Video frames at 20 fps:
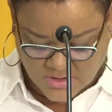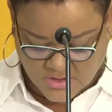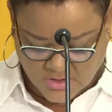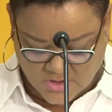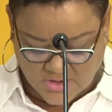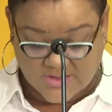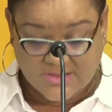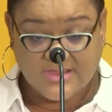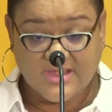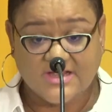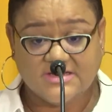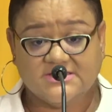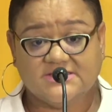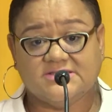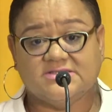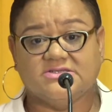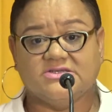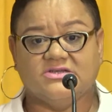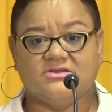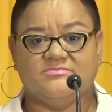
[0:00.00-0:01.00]
Our
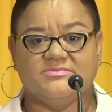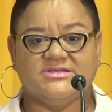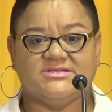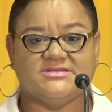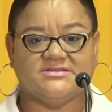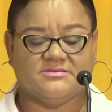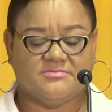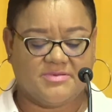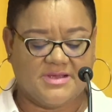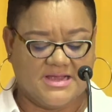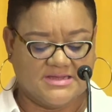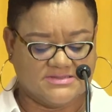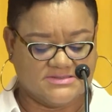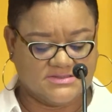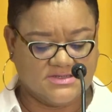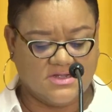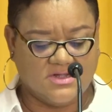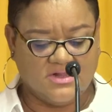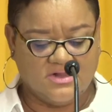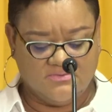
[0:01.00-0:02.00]
thanks to Mr.
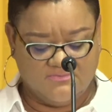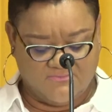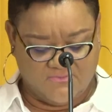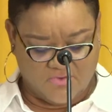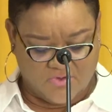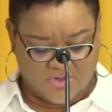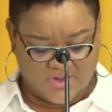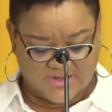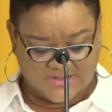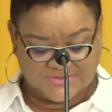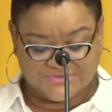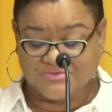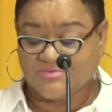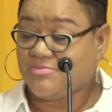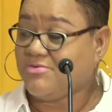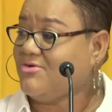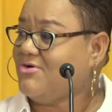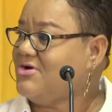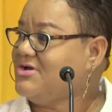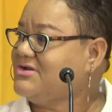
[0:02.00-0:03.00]
Pascal for his
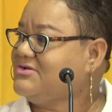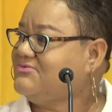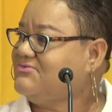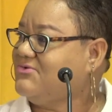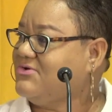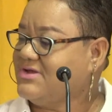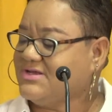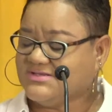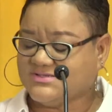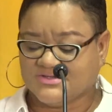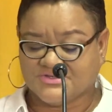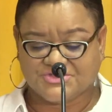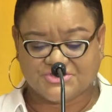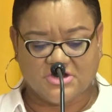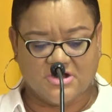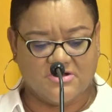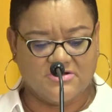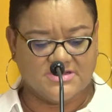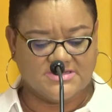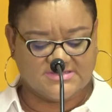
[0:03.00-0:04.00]
report, for his
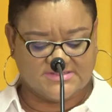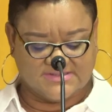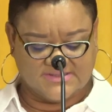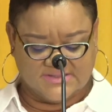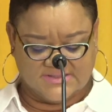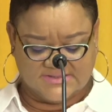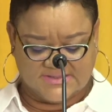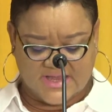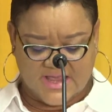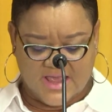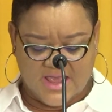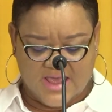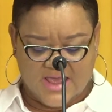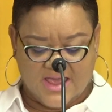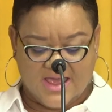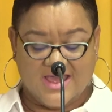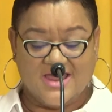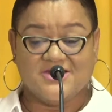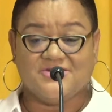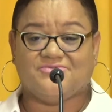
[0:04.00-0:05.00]
assurances,
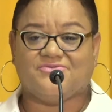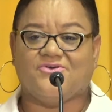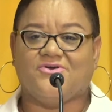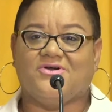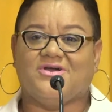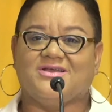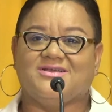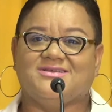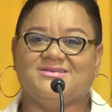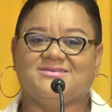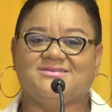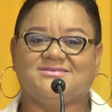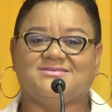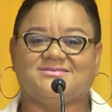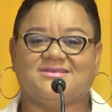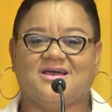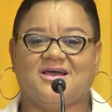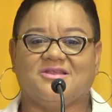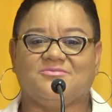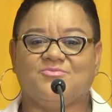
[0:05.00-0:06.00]
and for
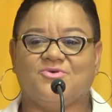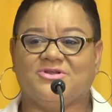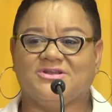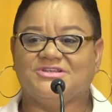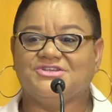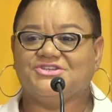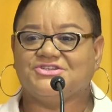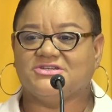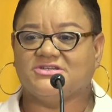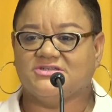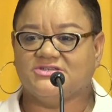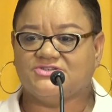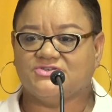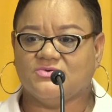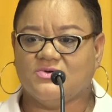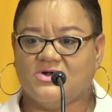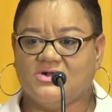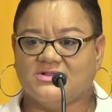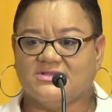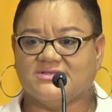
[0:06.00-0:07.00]
his admonition
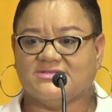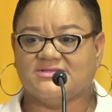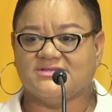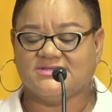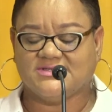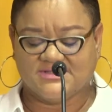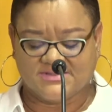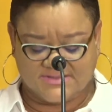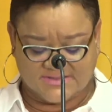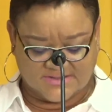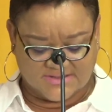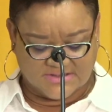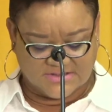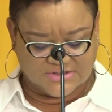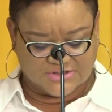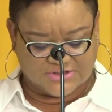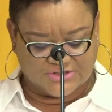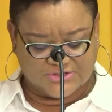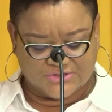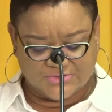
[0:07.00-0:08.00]
to all
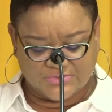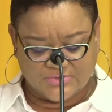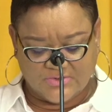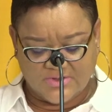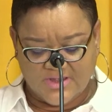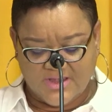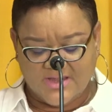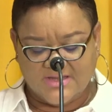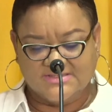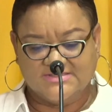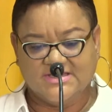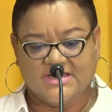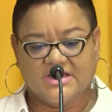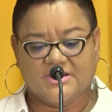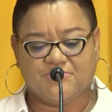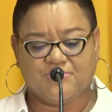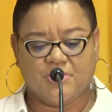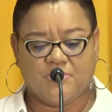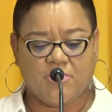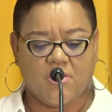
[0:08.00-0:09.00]
citizens to
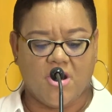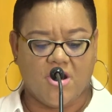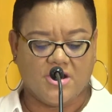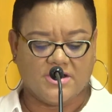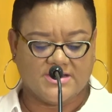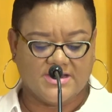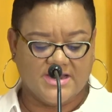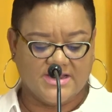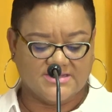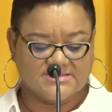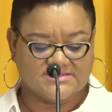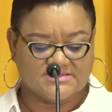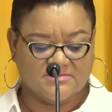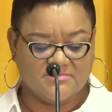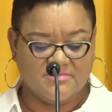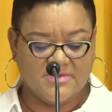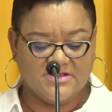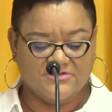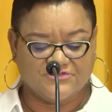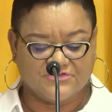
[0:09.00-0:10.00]
take preparedness
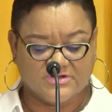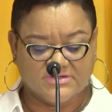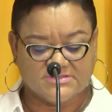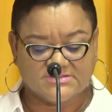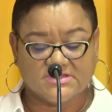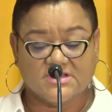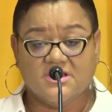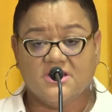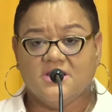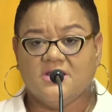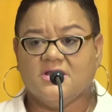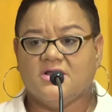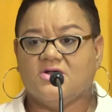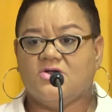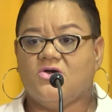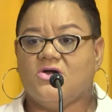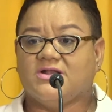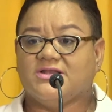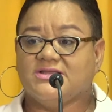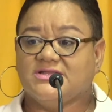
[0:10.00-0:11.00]
measures.
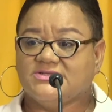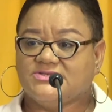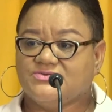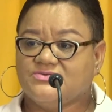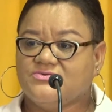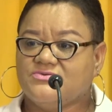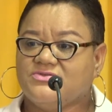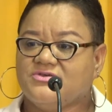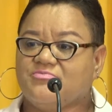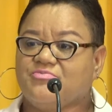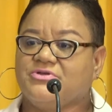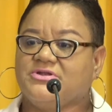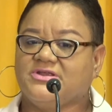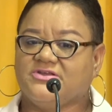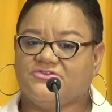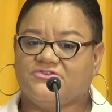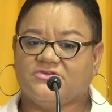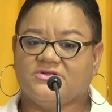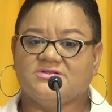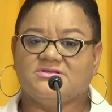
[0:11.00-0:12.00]
According to the
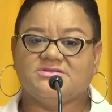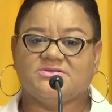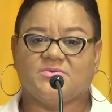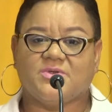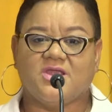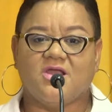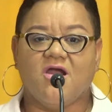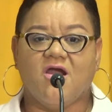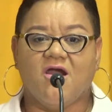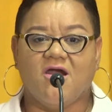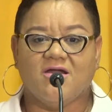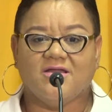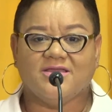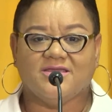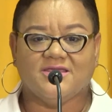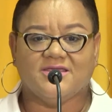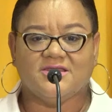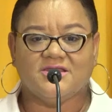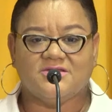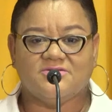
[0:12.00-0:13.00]
predictions, we are
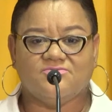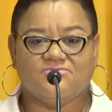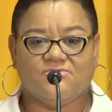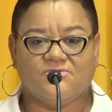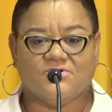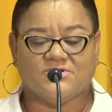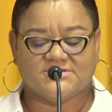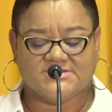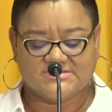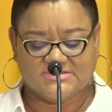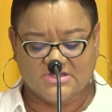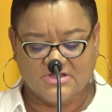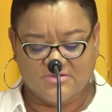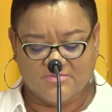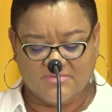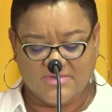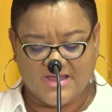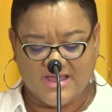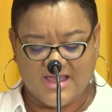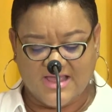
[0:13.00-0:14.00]
in for
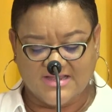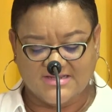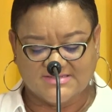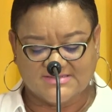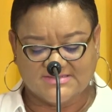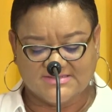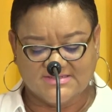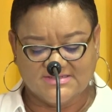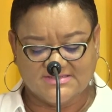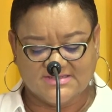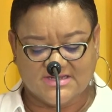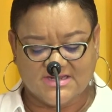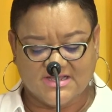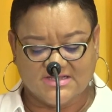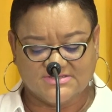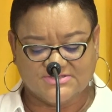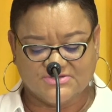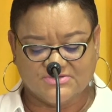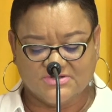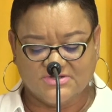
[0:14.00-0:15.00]
some high seas, and
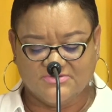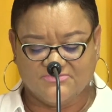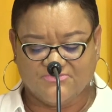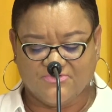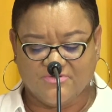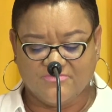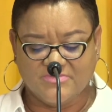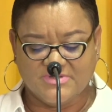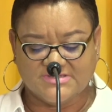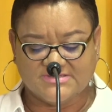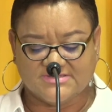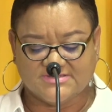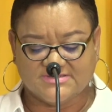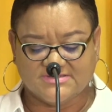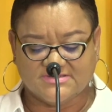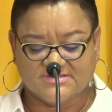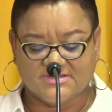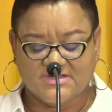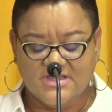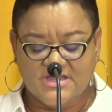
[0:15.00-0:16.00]
as you heard from
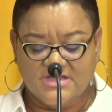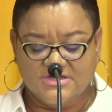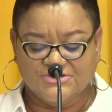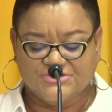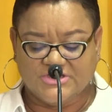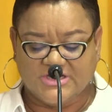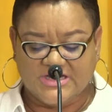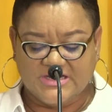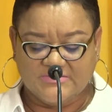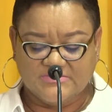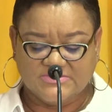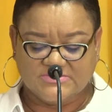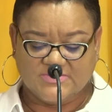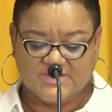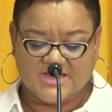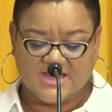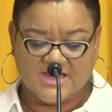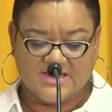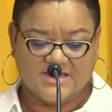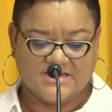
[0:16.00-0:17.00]
Mr. James,
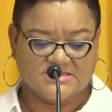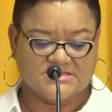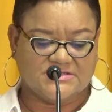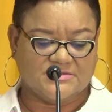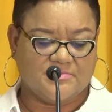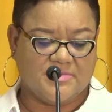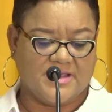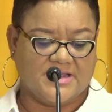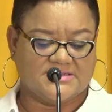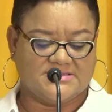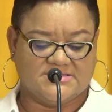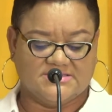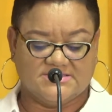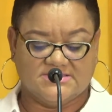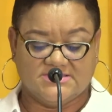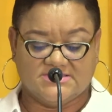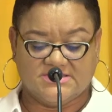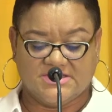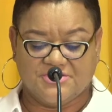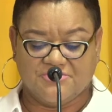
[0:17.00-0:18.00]
we can expect
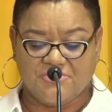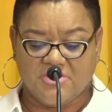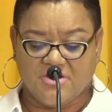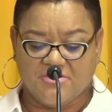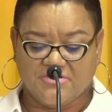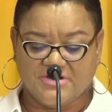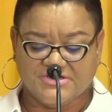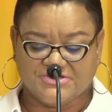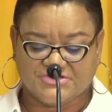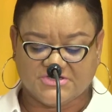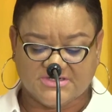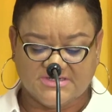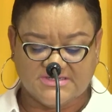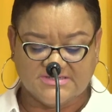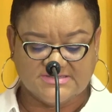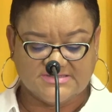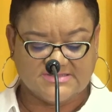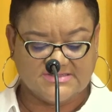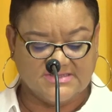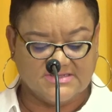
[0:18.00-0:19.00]
deterioration
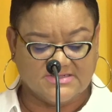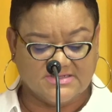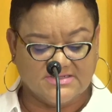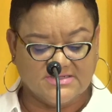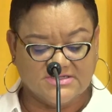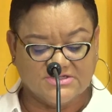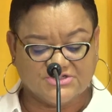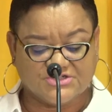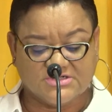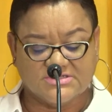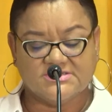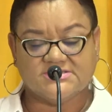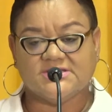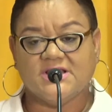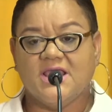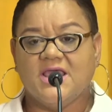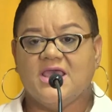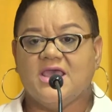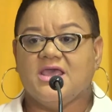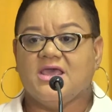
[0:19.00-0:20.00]
in sea conditions.
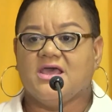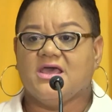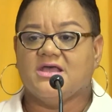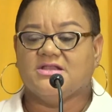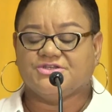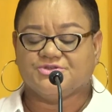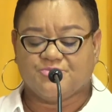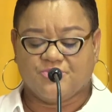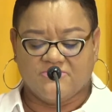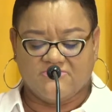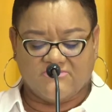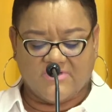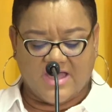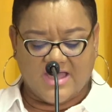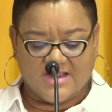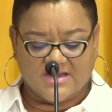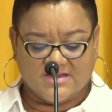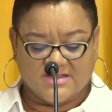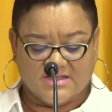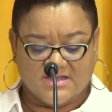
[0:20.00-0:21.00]
And to
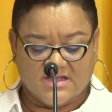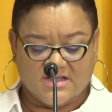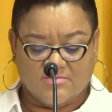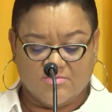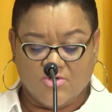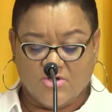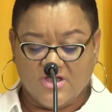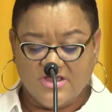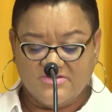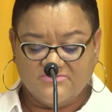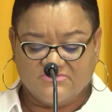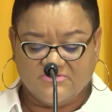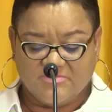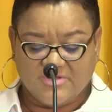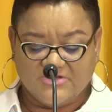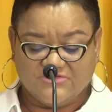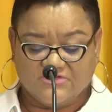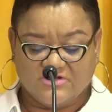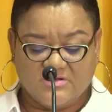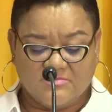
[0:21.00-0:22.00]
provide more
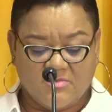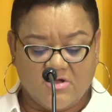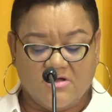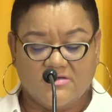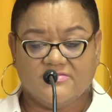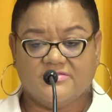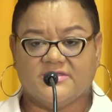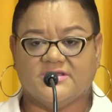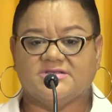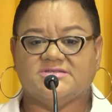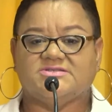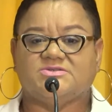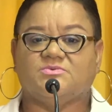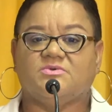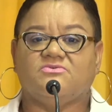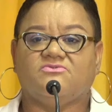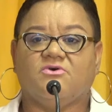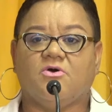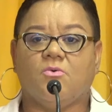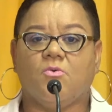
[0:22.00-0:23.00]
information about this
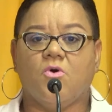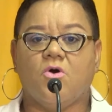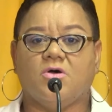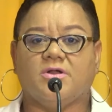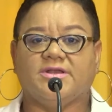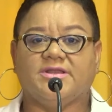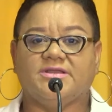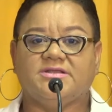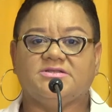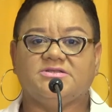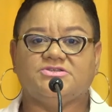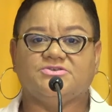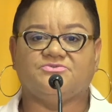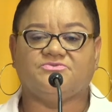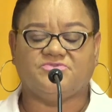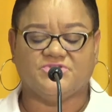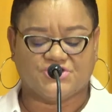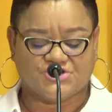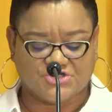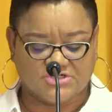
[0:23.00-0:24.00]
with a warning to
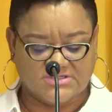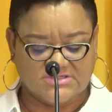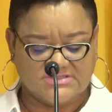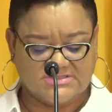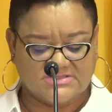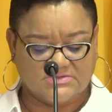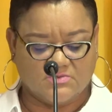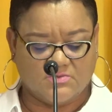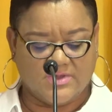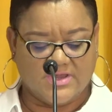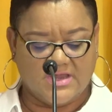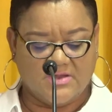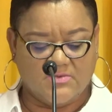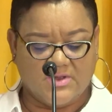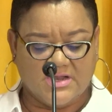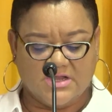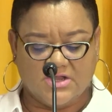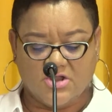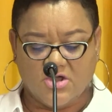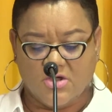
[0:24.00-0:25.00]
fishers, we
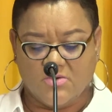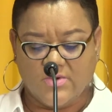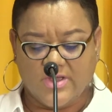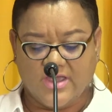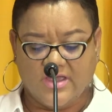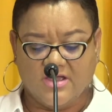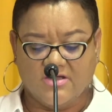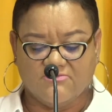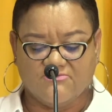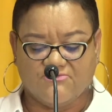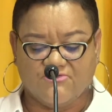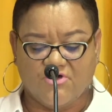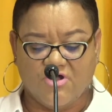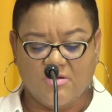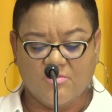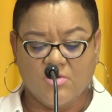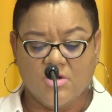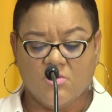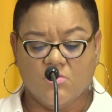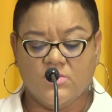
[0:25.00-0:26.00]
will now hear
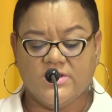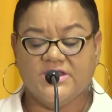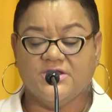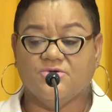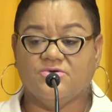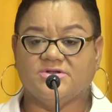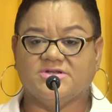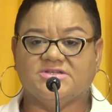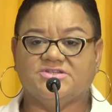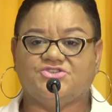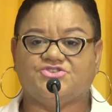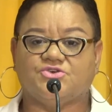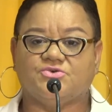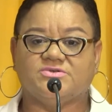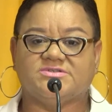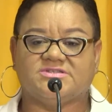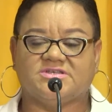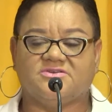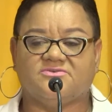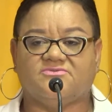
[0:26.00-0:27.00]
from Winona
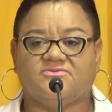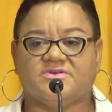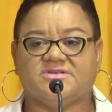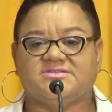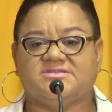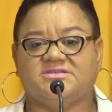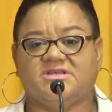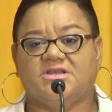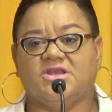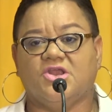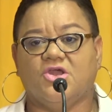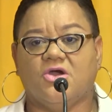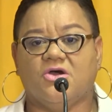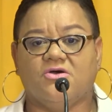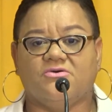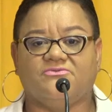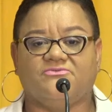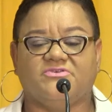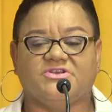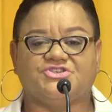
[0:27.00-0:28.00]
Joseph,
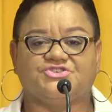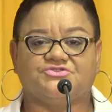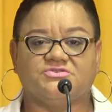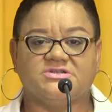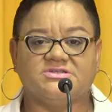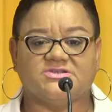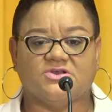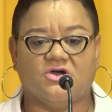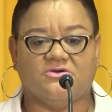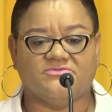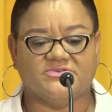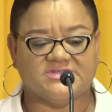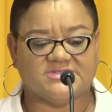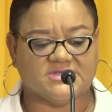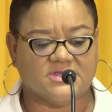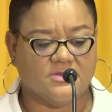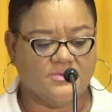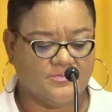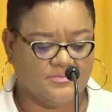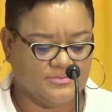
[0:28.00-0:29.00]
Senior Fisheries
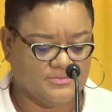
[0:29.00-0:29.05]
Officer.